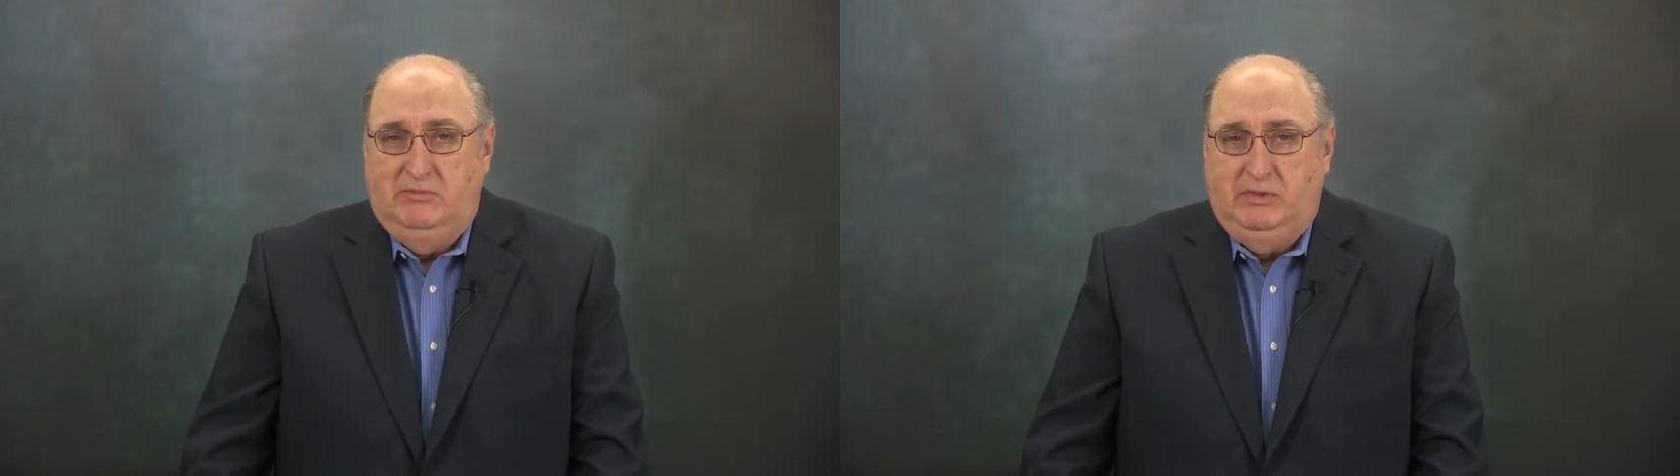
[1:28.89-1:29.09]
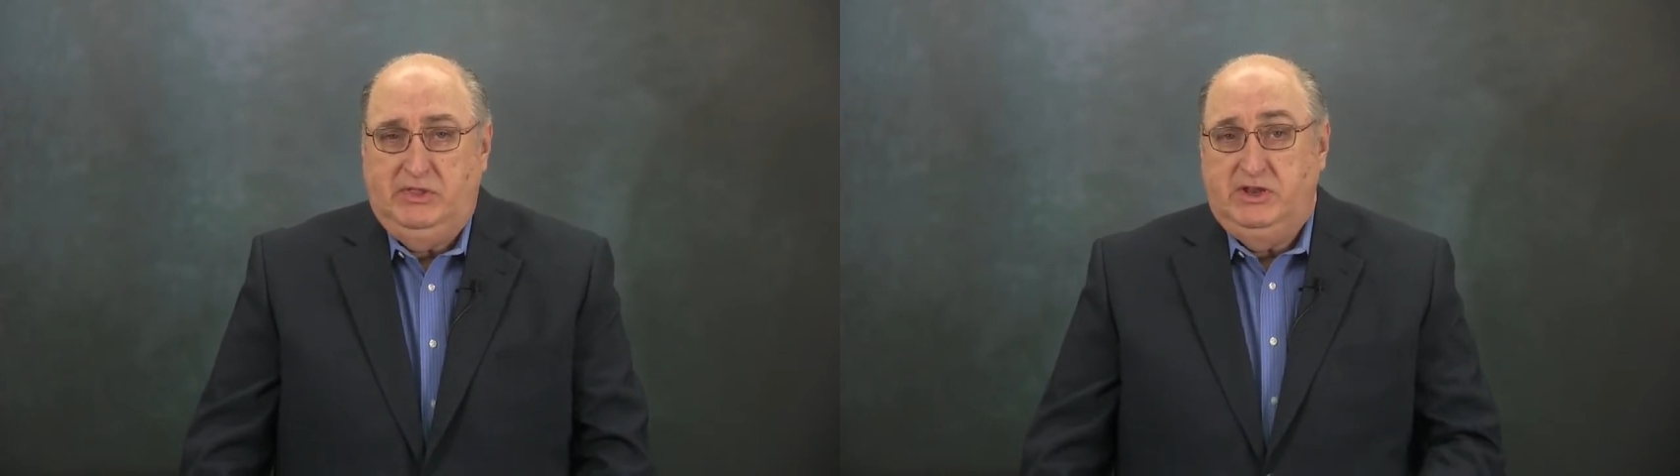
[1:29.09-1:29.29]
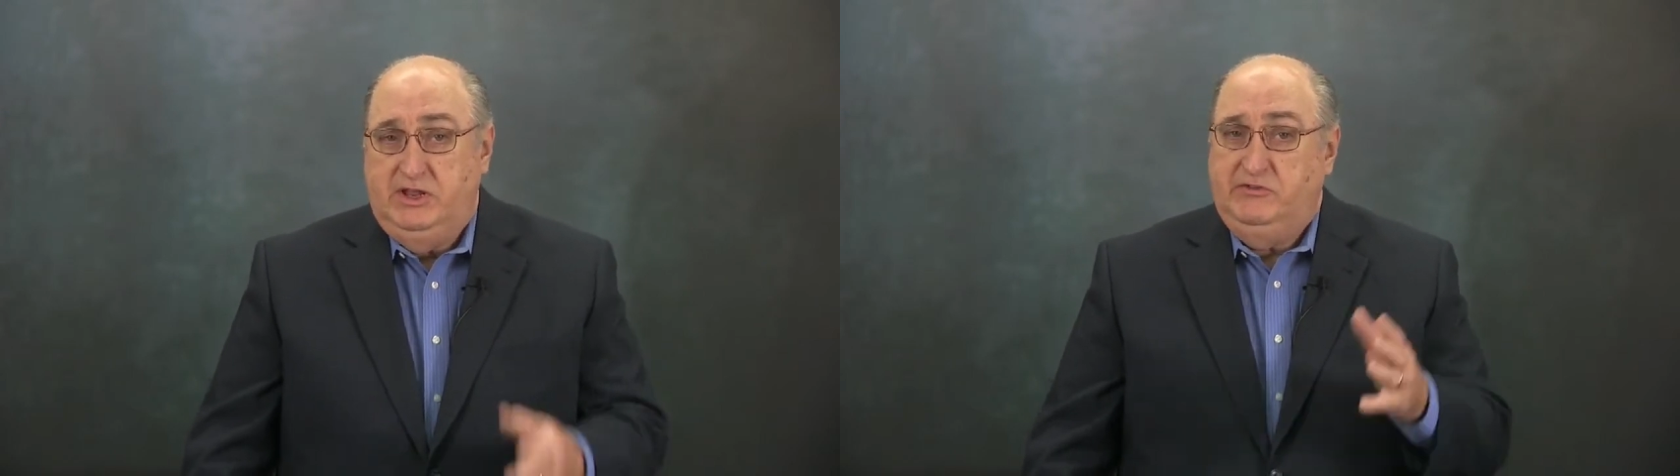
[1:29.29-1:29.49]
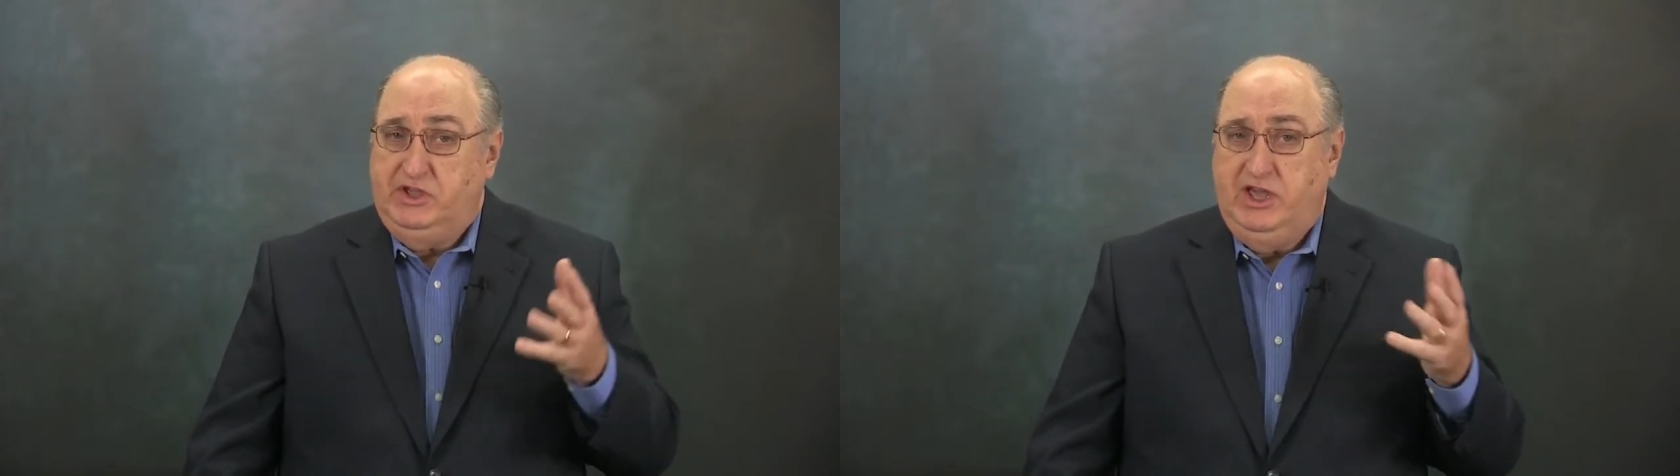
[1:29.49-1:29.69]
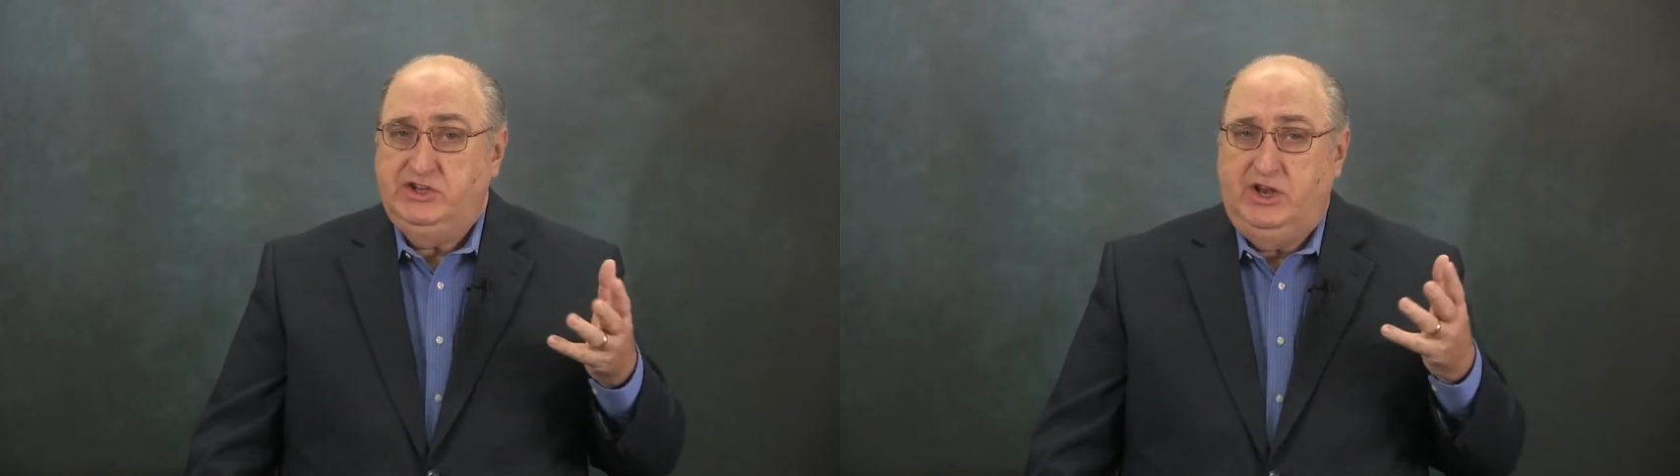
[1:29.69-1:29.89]
But the
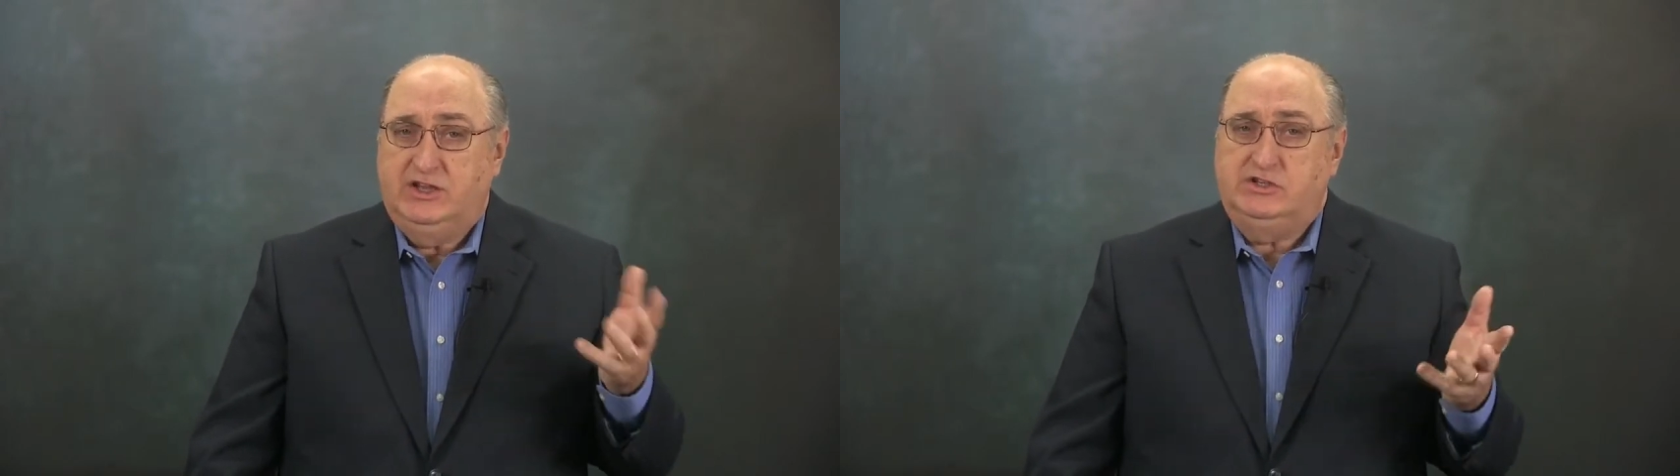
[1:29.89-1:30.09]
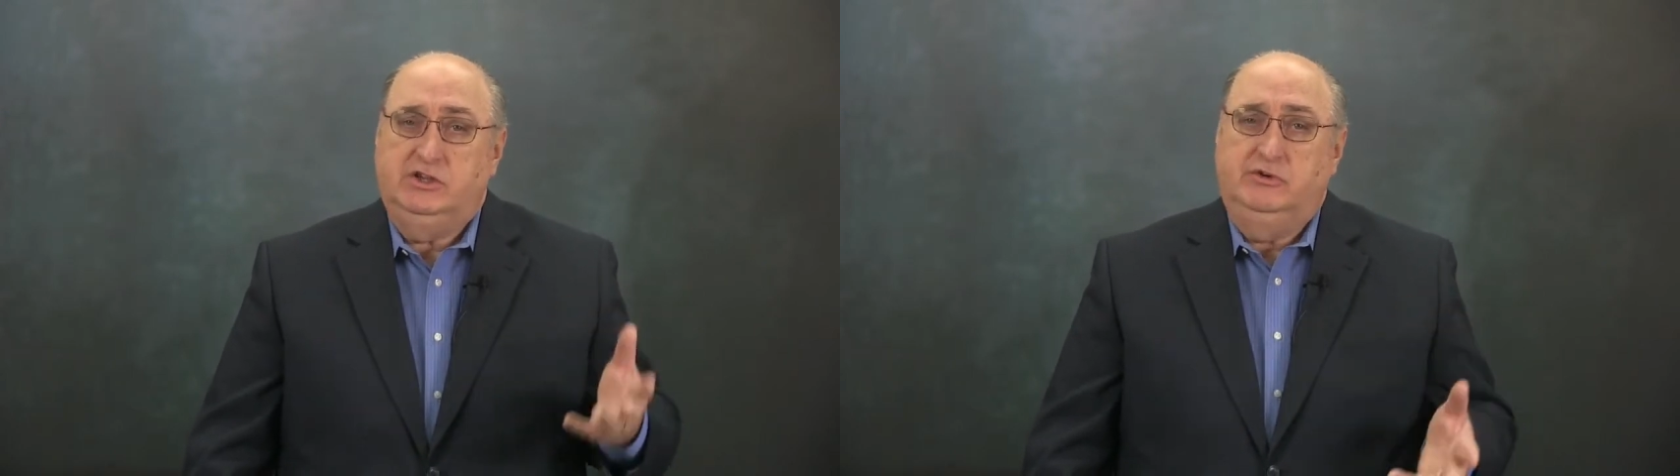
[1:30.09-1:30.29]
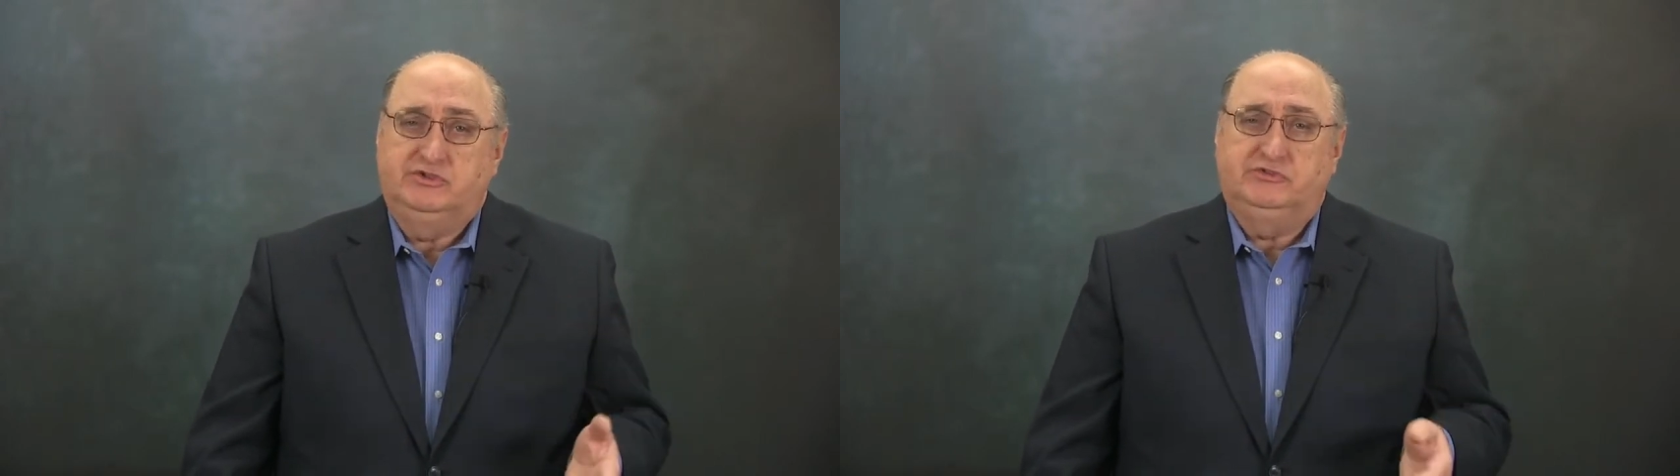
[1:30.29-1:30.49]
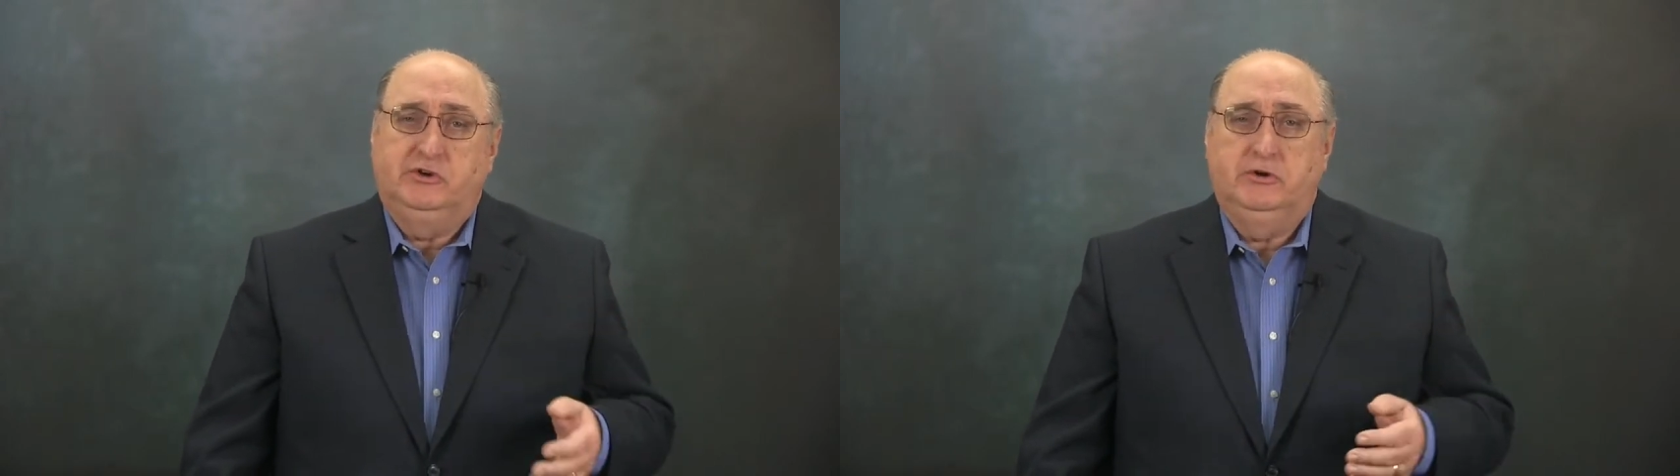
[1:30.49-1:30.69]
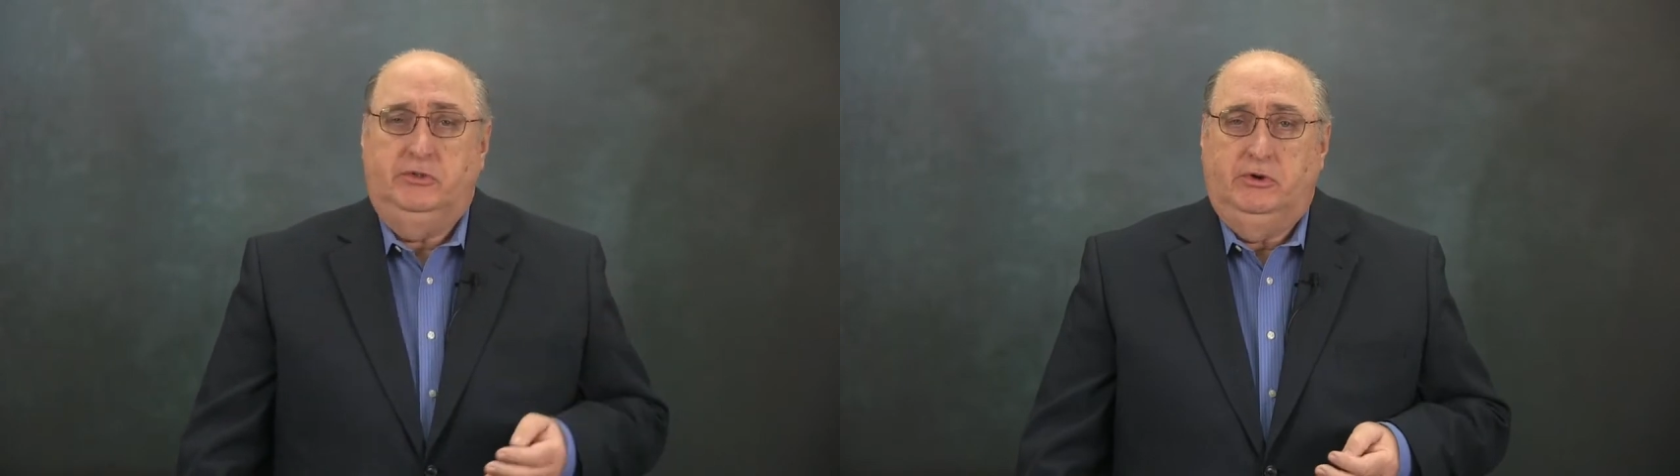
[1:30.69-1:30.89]
identification actually goes
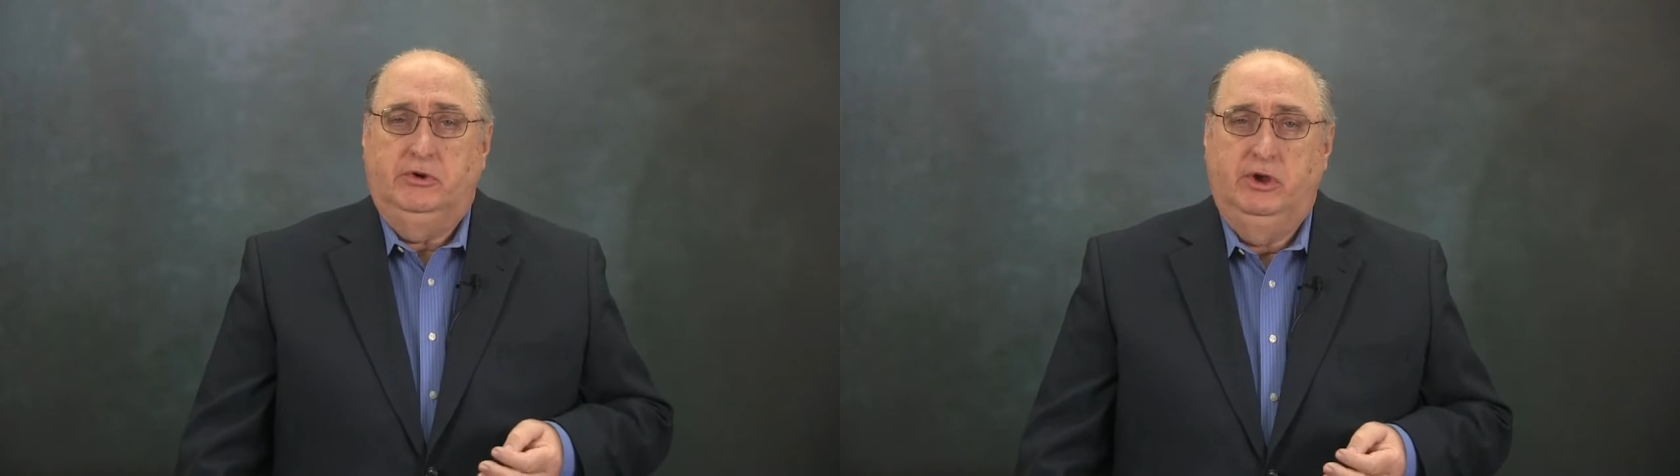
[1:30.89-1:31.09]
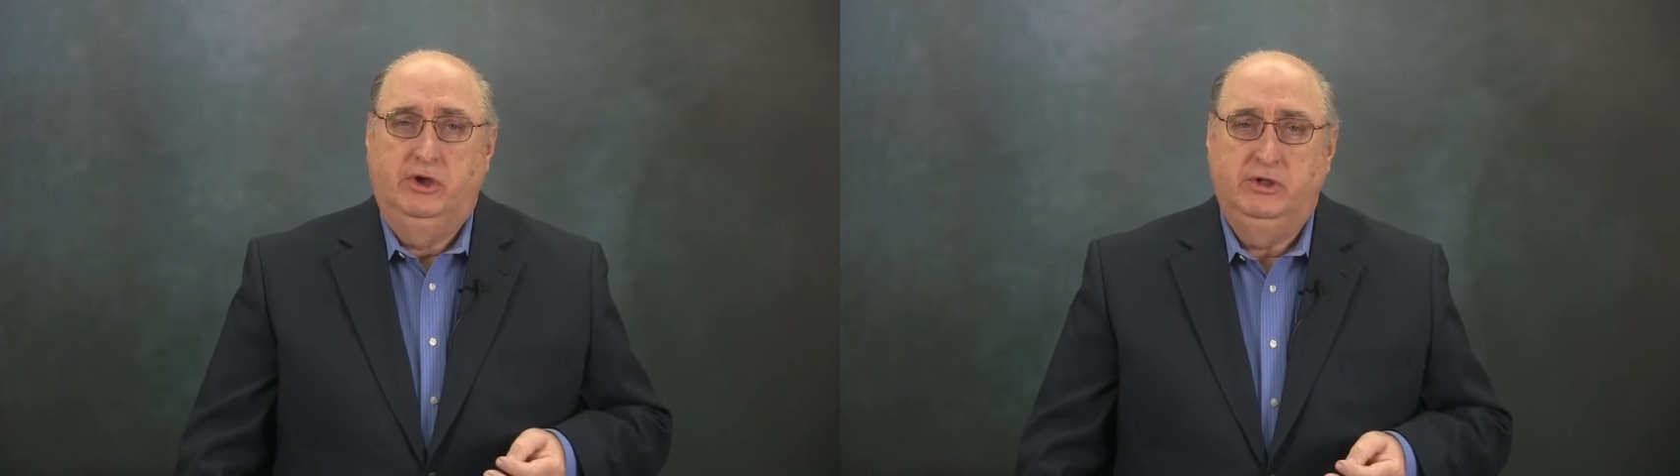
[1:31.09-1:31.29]
further